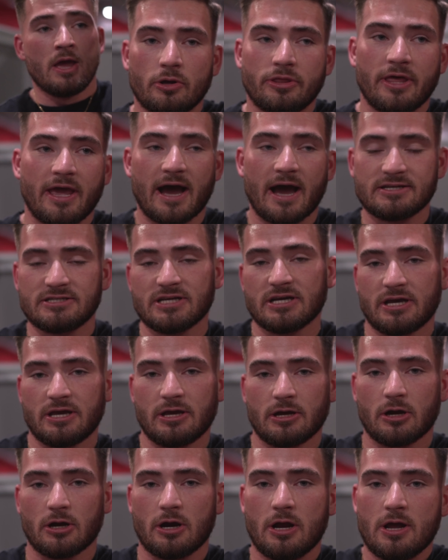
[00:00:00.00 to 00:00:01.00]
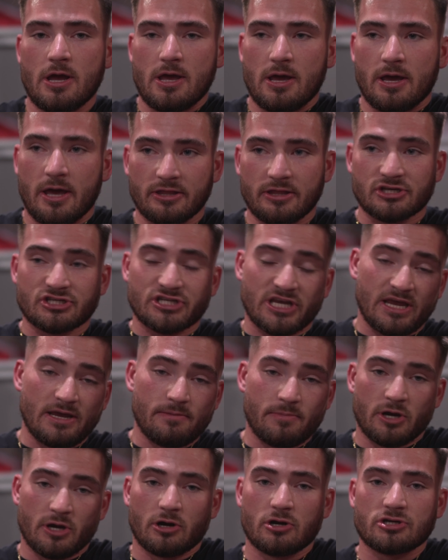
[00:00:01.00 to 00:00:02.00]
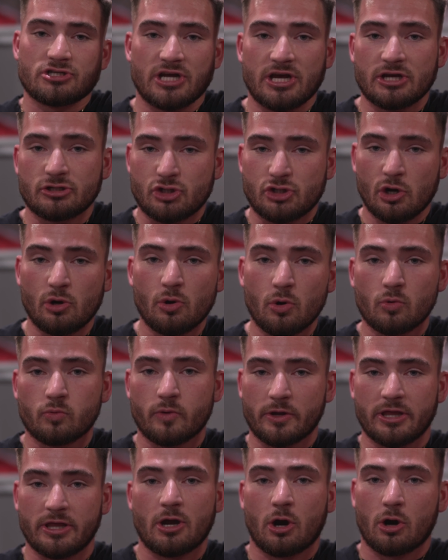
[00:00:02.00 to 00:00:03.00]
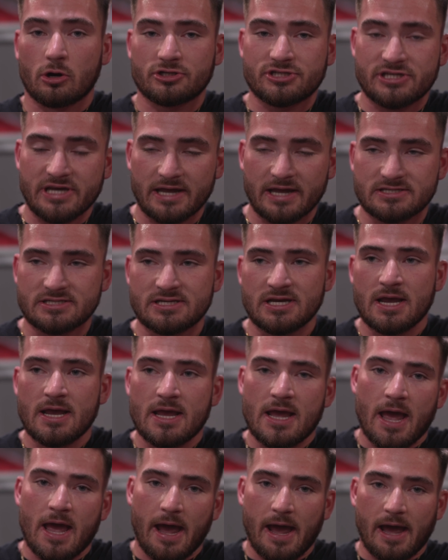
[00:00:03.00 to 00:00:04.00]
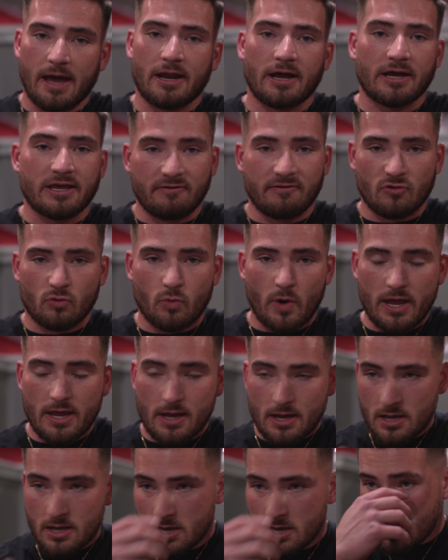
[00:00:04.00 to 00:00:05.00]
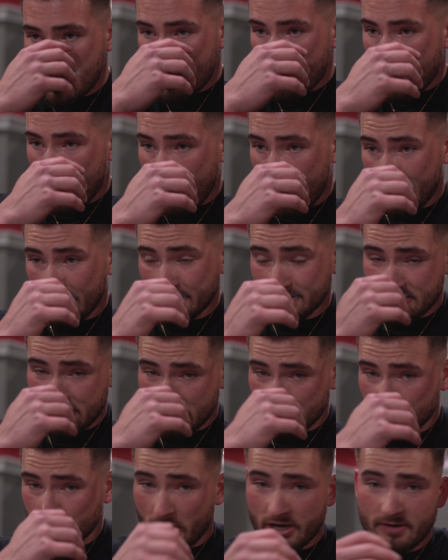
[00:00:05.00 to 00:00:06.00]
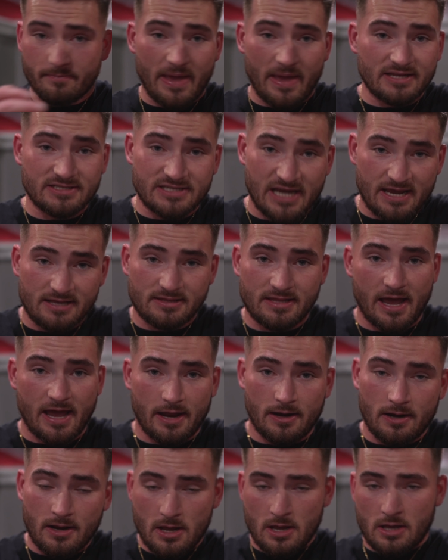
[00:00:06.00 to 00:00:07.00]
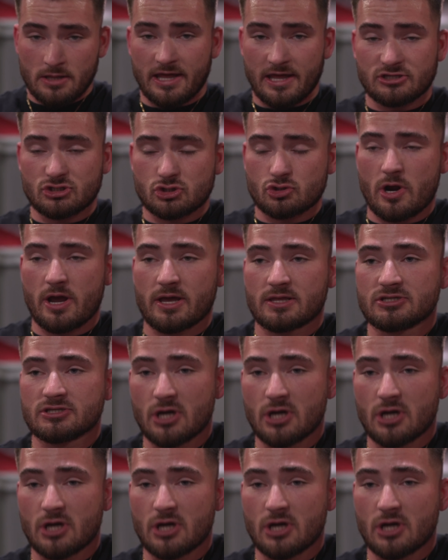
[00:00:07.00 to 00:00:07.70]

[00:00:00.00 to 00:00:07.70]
The idea here and the scheme here is to hit 2 really hard sets at a given weight and try to maintain that strength.